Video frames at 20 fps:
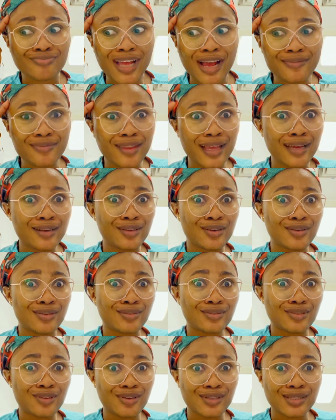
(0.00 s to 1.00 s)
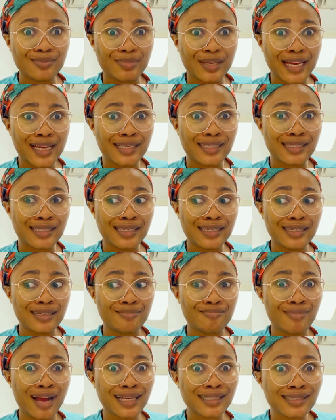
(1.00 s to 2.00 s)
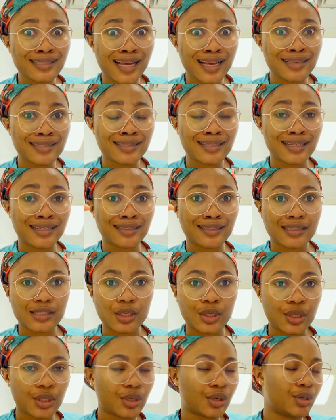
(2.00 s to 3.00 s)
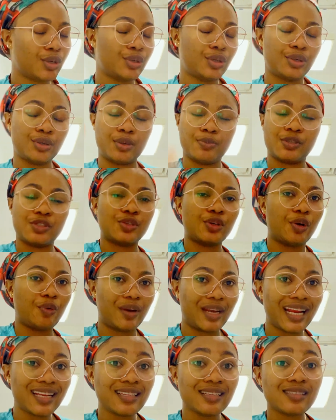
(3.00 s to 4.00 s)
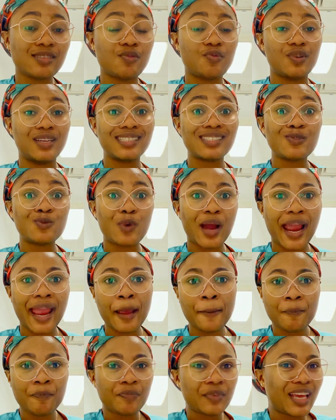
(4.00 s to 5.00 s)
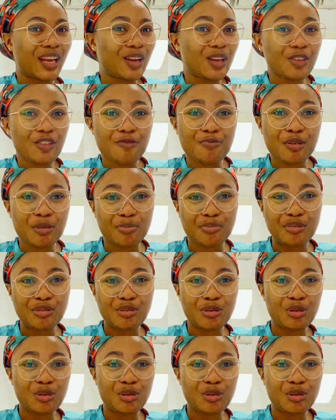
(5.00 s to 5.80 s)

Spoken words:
after nurse BSc, masters, and no, I'm sorry, that is the reason why a lot of people do